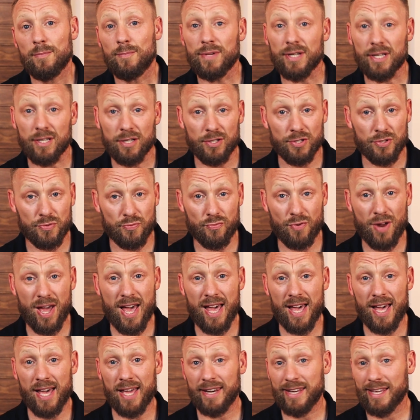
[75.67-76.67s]
Because
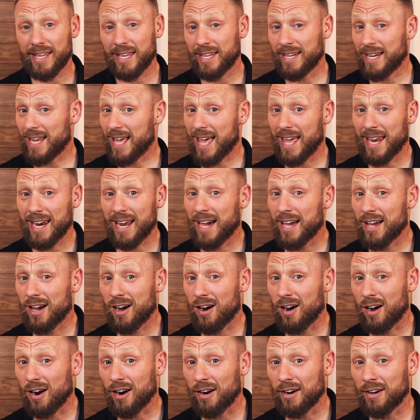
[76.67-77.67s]
red and N I
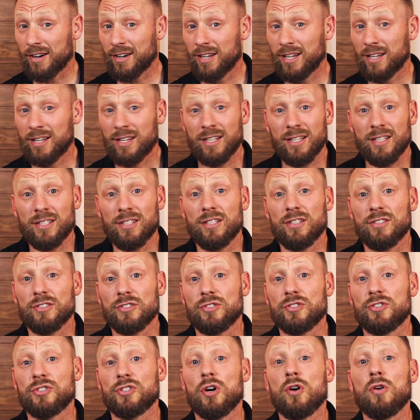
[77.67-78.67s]
R
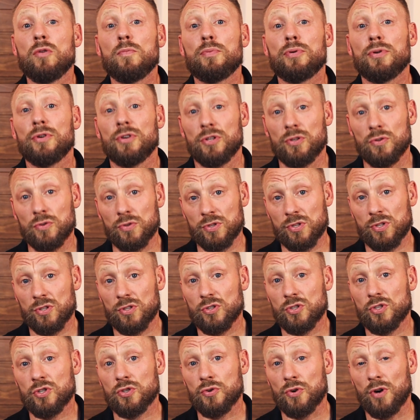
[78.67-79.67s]
don't produce
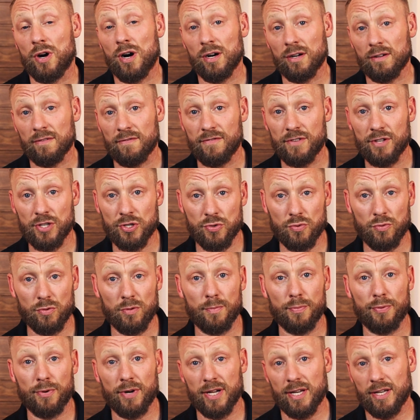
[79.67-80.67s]
strong visual
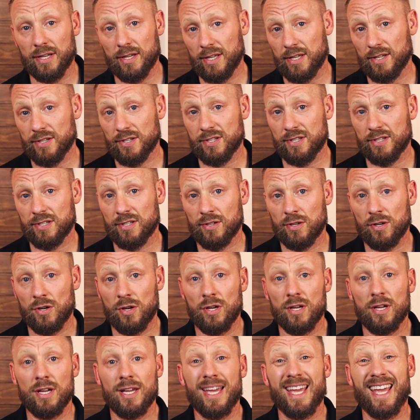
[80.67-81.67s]
brightness,
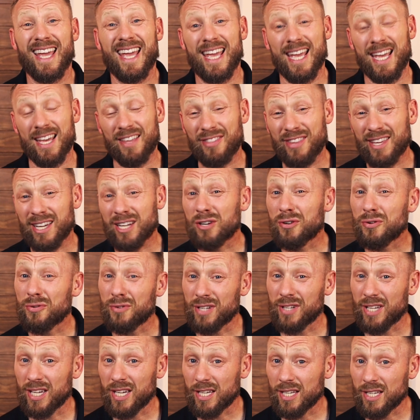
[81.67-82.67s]
and they
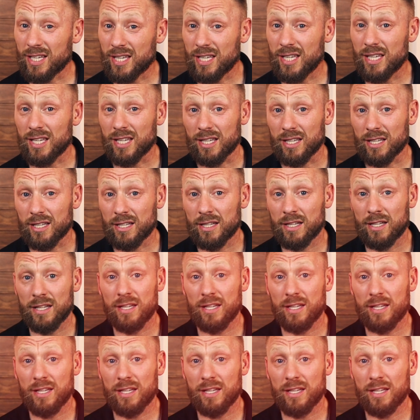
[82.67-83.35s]
create heat.